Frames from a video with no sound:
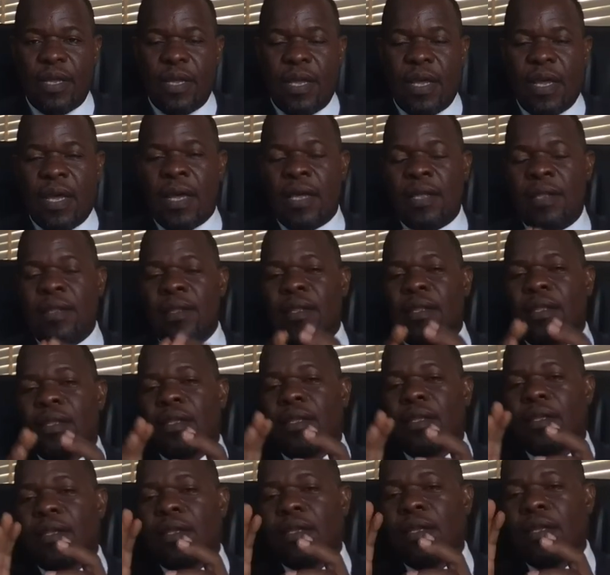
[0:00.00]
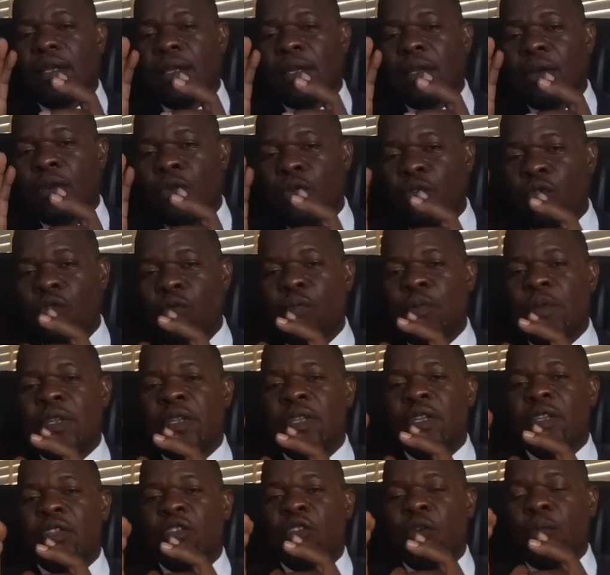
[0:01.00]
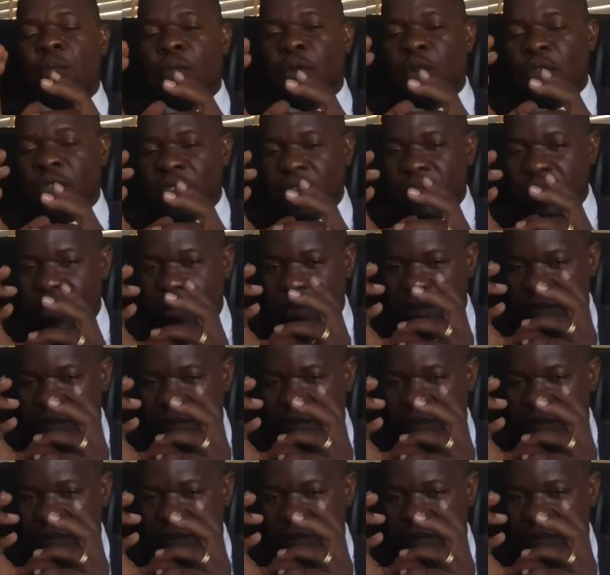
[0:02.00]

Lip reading: And a good mediator must